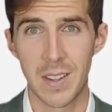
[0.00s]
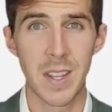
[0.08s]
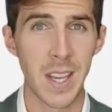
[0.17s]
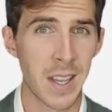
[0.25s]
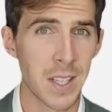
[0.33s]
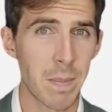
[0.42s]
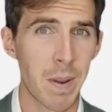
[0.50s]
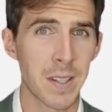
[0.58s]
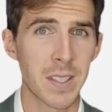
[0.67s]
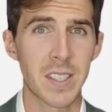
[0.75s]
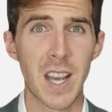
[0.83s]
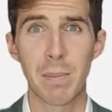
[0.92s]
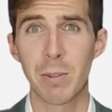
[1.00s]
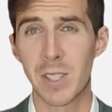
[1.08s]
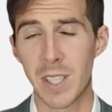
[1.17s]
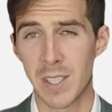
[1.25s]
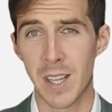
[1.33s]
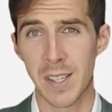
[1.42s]
The independent sample
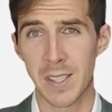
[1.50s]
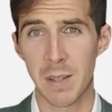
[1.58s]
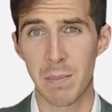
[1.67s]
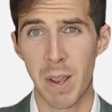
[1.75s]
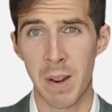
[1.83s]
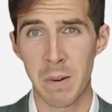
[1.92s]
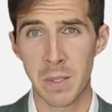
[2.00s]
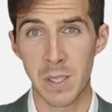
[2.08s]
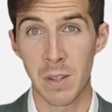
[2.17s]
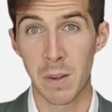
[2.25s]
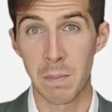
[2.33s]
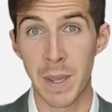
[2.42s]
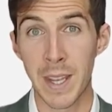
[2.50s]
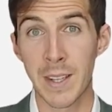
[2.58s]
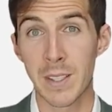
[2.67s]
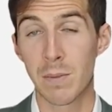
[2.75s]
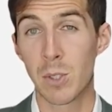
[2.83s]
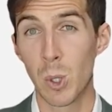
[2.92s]
t-test compares the
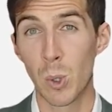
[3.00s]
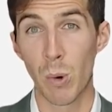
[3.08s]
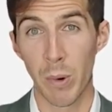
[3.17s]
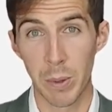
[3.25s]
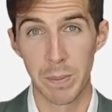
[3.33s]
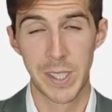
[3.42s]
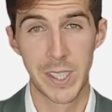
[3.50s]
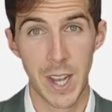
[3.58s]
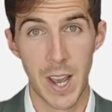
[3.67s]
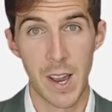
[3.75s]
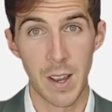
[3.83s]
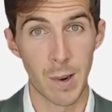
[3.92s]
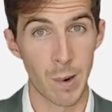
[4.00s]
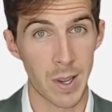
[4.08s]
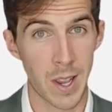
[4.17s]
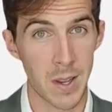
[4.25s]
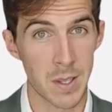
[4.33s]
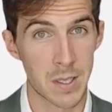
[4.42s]
means of two groups, in our
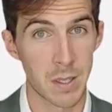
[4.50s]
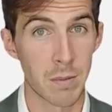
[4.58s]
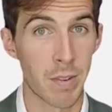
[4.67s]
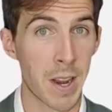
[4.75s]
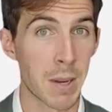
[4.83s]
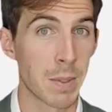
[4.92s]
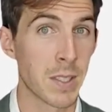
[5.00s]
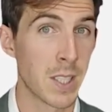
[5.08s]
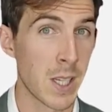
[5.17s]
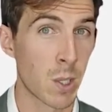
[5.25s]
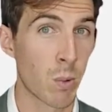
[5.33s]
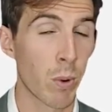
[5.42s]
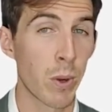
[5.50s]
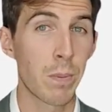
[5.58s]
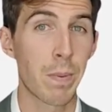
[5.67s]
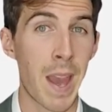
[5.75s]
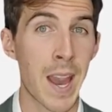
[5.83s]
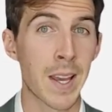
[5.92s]
case, vitamin D
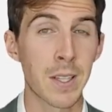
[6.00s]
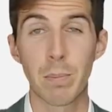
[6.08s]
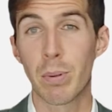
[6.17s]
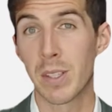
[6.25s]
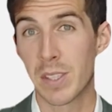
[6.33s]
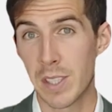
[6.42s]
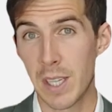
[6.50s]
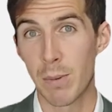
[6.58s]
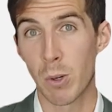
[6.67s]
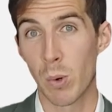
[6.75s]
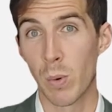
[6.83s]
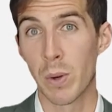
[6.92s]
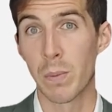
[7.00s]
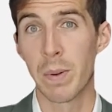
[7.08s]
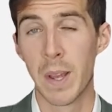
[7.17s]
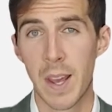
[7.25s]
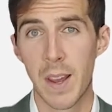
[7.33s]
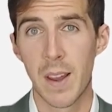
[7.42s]
group and placebo
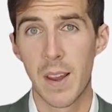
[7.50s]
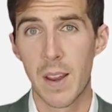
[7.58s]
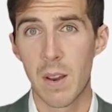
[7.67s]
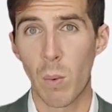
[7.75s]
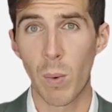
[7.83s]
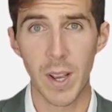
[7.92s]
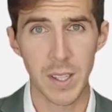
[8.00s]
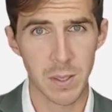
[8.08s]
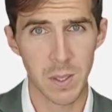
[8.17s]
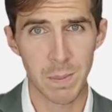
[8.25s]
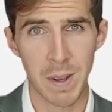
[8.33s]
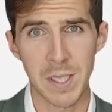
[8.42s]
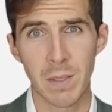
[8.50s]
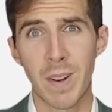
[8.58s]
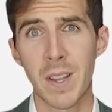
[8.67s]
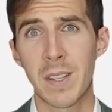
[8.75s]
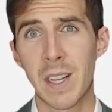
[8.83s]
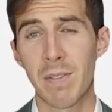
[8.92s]
group. We also
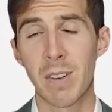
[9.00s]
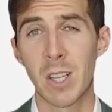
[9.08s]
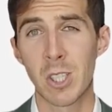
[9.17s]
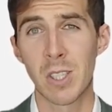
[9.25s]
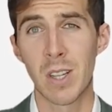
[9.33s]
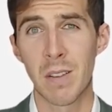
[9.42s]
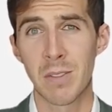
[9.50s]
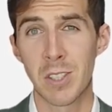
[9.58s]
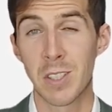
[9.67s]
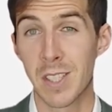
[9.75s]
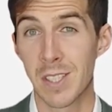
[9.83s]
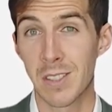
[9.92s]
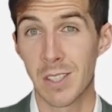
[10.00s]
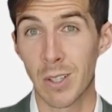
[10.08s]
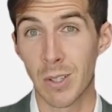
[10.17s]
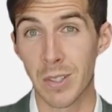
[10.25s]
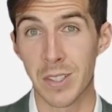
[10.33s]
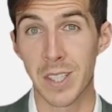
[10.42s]
specify the definition of
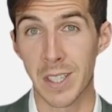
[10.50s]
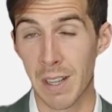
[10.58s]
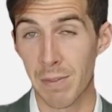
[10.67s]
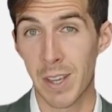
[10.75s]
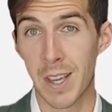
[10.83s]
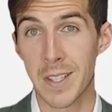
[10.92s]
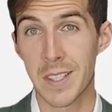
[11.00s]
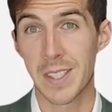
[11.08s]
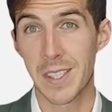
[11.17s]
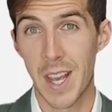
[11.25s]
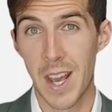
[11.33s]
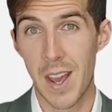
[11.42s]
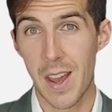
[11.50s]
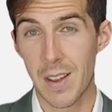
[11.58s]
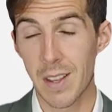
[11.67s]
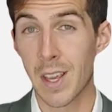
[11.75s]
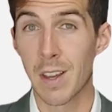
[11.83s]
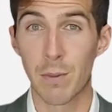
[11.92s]
statistical significance.
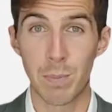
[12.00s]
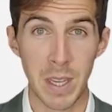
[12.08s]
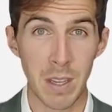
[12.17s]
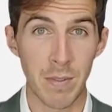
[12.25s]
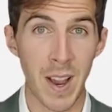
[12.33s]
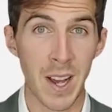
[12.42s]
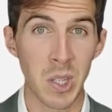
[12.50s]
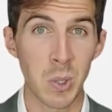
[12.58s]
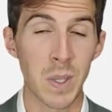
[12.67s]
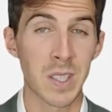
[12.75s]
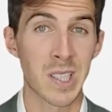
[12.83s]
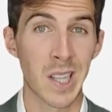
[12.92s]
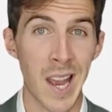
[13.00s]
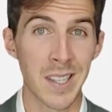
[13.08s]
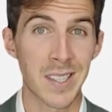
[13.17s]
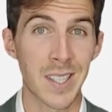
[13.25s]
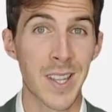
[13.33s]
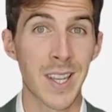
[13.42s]
If p-value is
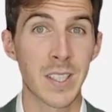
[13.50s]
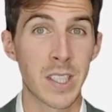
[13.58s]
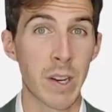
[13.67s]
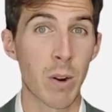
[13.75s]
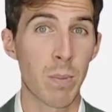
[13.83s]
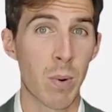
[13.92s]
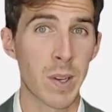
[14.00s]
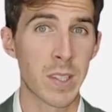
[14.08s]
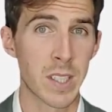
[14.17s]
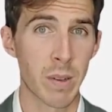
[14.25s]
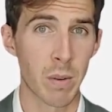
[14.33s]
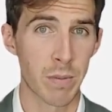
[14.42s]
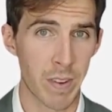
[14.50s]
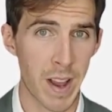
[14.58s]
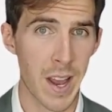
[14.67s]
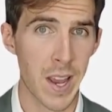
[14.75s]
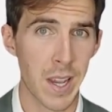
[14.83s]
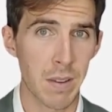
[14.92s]
less than
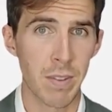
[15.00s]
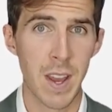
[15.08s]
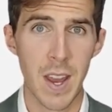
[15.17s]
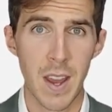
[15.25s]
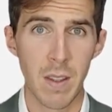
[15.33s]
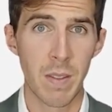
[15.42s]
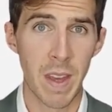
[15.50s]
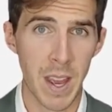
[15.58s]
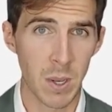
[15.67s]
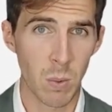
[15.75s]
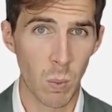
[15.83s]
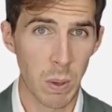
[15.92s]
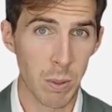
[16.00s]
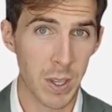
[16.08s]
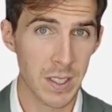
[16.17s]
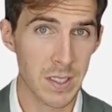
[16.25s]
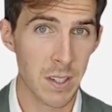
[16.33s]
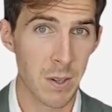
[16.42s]
0.05, then we will
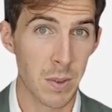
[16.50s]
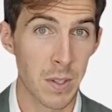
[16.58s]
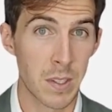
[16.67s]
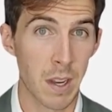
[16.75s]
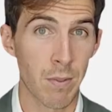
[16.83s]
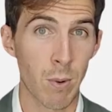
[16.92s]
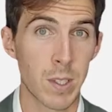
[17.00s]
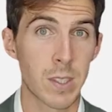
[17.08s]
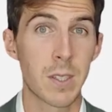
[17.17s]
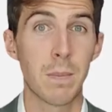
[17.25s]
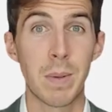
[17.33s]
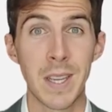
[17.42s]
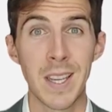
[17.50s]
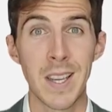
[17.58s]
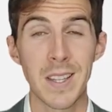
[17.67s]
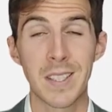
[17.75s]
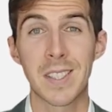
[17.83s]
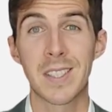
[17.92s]
consider the difference to
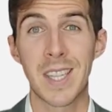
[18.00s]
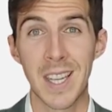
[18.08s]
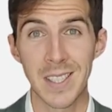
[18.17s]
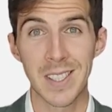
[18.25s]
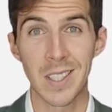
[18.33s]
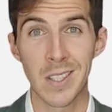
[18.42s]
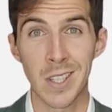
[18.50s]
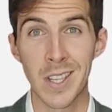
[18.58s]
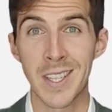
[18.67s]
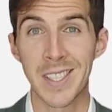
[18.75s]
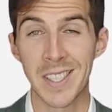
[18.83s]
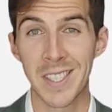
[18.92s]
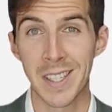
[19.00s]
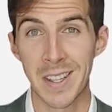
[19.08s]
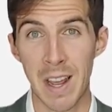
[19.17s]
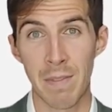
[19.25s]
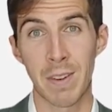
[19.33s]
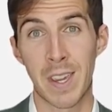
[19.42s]
be statistically
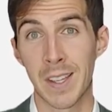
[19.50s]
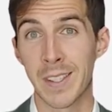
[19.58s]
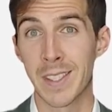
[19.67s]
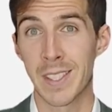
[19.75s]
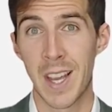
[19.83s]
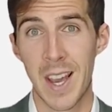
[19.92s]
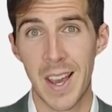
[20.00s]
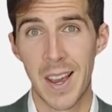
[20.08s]
significant.